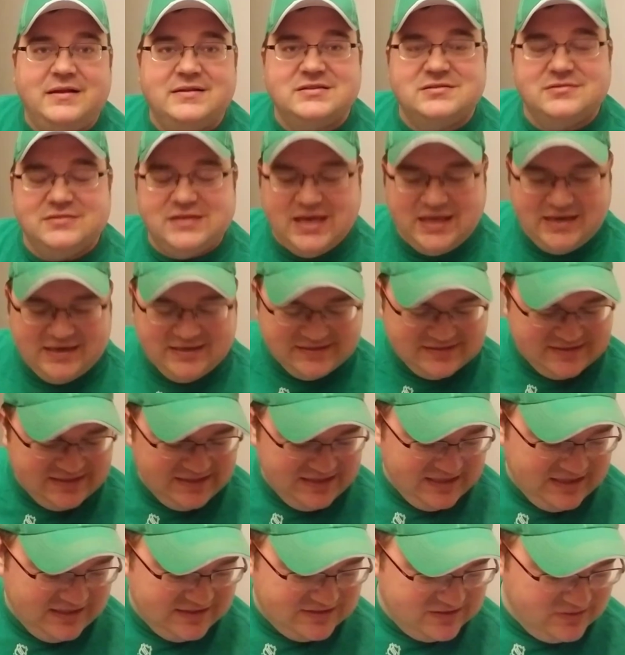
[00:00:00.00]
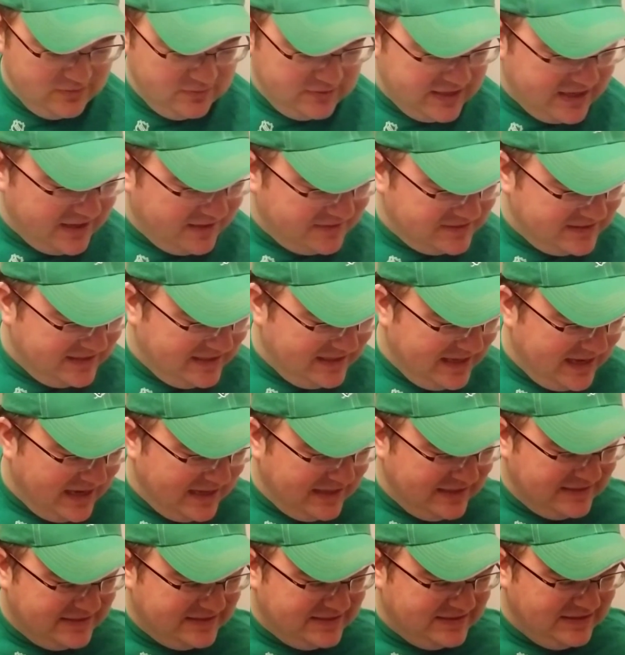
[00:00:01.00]
So that is the
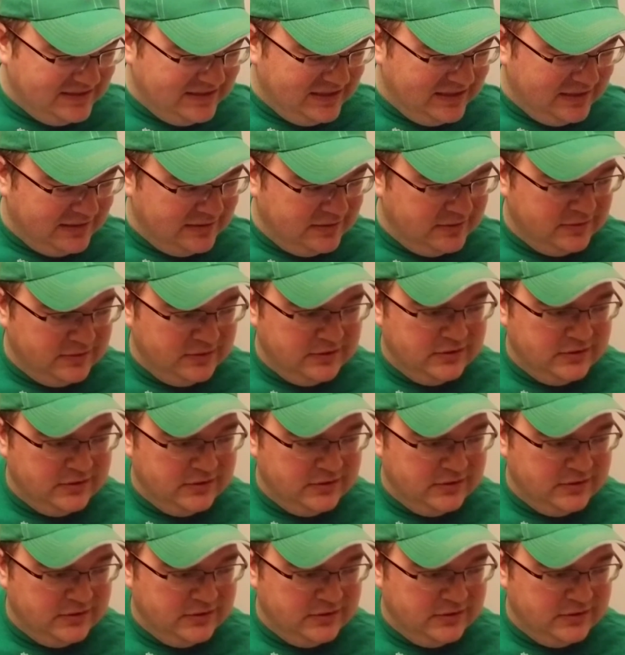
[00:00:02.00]
2019